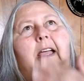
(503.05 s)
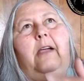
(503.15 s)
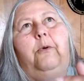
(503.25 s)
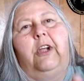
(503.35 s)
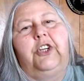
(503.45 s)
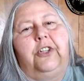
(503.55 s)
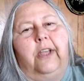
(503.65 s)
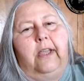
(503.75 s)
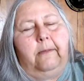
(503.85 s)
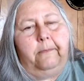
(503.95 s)

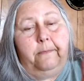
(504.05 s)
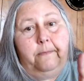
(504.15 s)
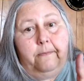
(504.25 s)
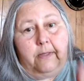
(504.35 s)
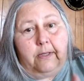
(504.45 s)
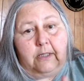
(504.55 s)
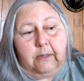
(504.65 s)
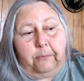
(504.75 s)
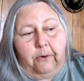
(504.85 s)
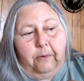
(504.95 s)
Originally, and this is
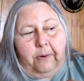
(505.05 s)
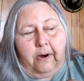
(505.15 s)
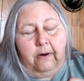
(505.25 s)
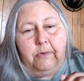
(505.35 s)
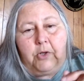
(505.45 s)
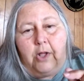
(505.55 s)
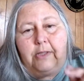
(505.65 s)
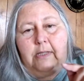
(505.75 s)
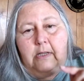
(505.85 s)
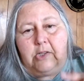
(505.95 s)
the important part, it was
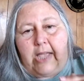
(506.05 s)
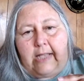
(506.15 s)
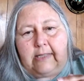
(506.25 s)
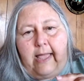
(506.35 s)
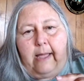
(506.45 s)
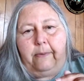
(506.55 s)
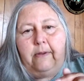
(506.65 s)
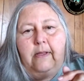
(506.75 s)
called SazLab.